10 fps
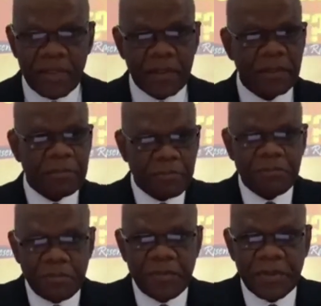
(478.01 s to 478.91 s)
the
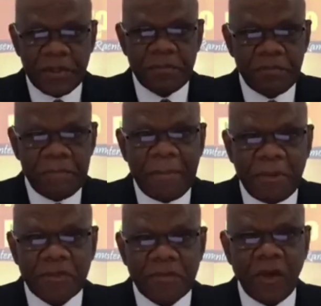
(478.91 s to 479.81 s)

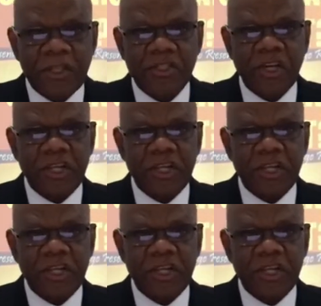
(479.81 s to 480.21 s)
members of God's